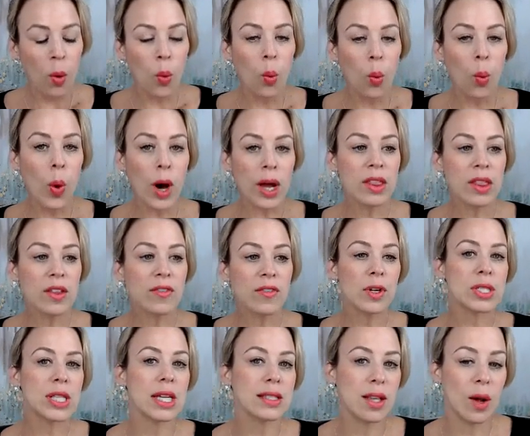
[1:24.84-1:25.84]
one of the
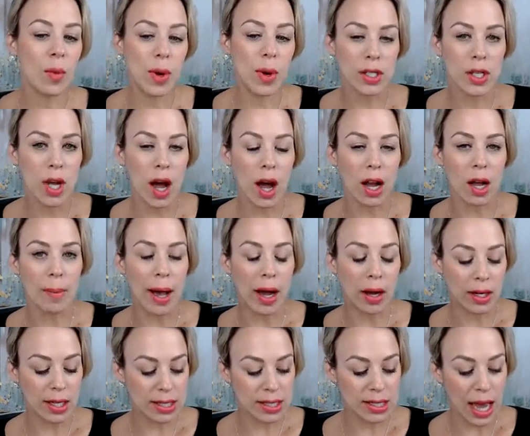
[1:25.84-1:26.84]
first things I want to talk
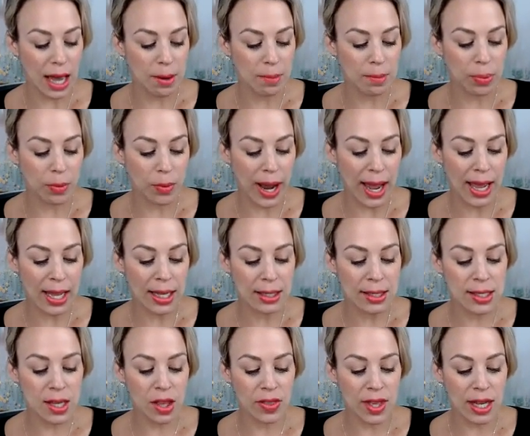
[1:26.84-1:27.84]
about is that
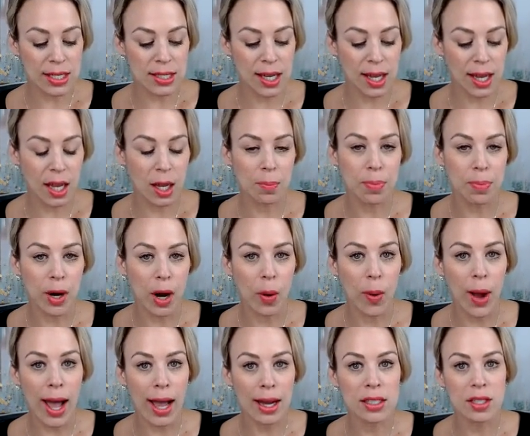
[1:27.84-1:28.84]
brands that take
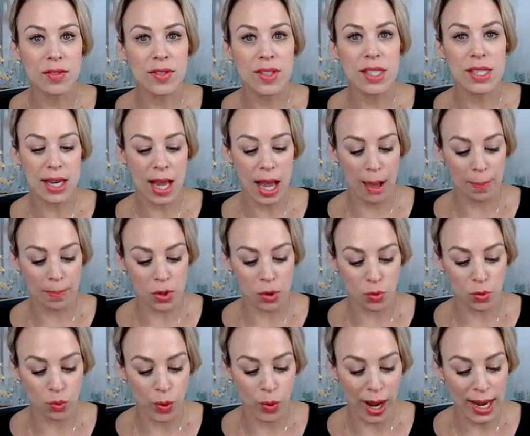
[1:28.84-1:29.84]
proactive steps
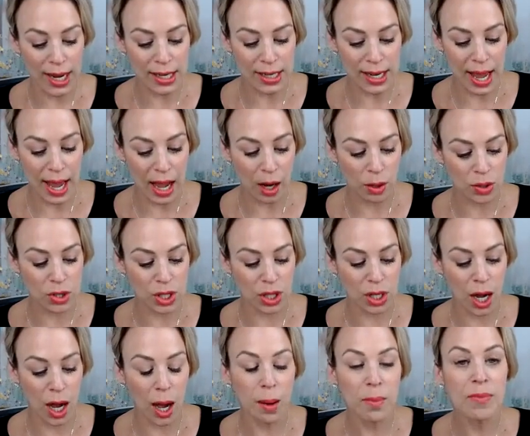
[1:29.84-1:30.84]
right now to
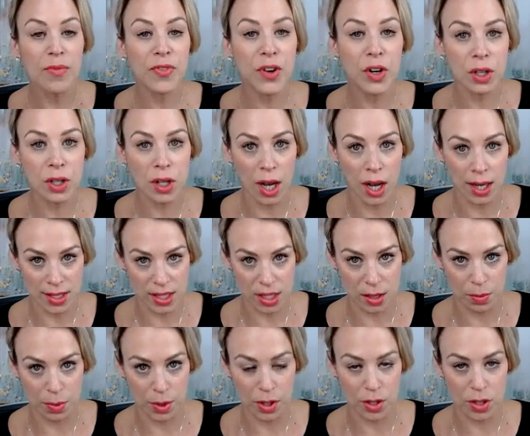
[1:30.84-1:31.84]
comfort
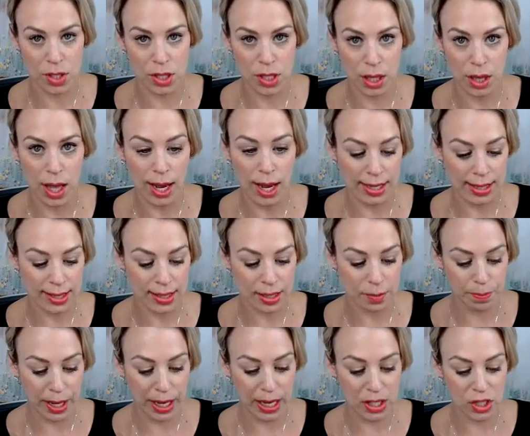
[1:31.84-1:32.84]
customers, clients,
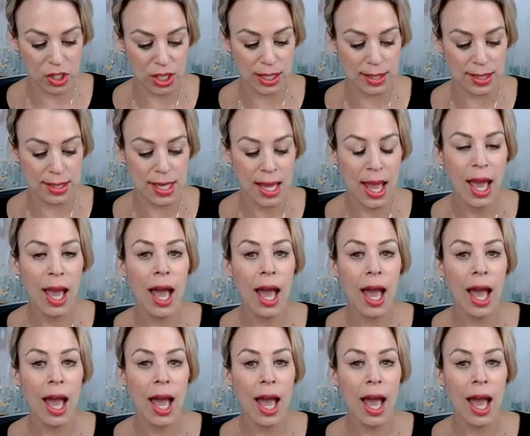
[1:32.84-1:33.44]
and patients